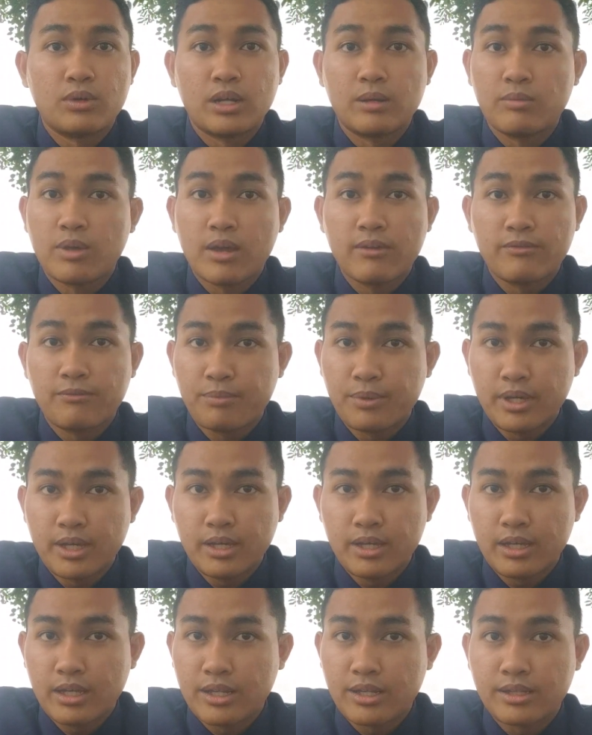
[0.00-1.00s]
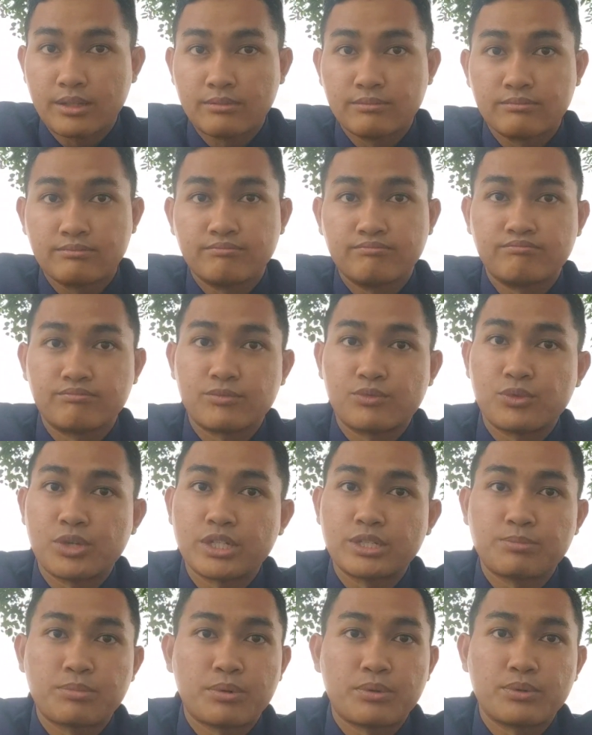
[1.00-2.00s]
WFP in
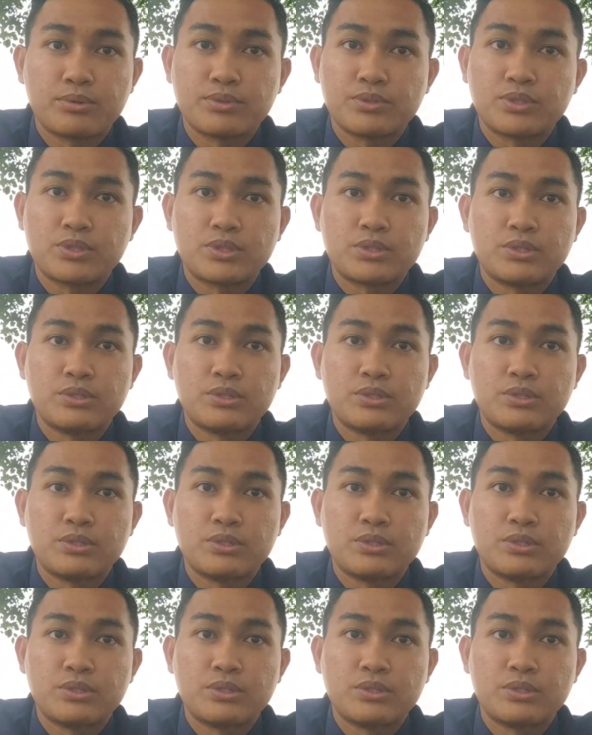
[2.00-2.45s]
response